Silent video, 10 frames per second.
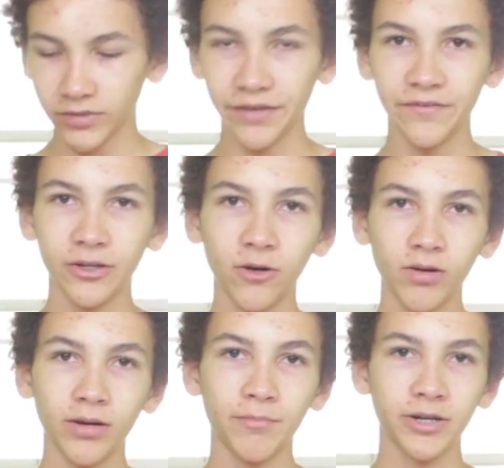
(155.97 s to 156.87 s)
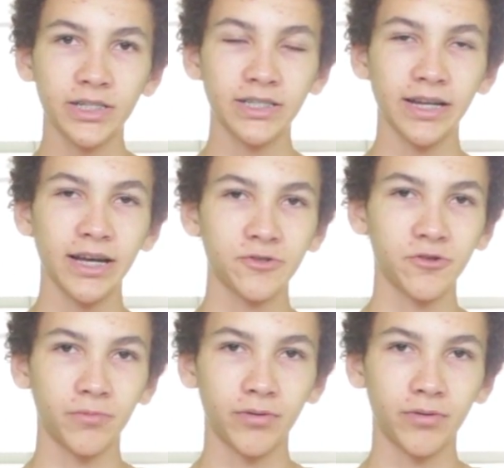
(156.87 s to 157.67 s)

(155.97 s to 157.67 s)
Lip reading: If you don't want to purchase an actual